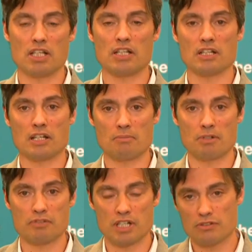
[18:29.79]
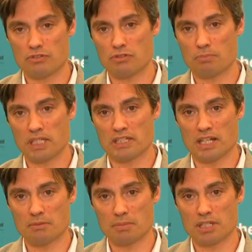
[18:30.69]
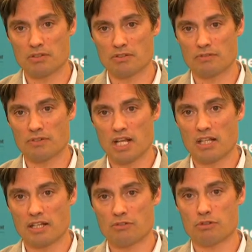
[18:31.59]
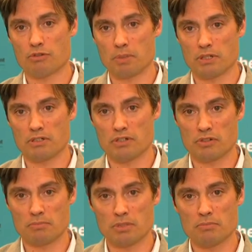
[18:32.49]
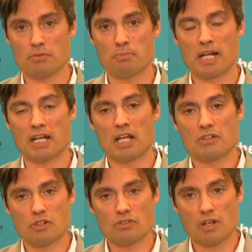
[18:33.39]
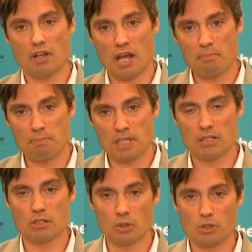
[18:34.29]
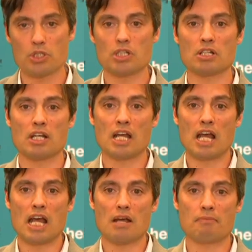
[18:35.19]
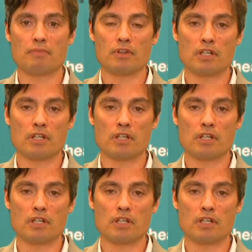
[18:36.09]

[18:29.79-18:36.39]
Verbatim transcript: in the number of tests being done because of less respiratory symptoms, but just a, a big caution um,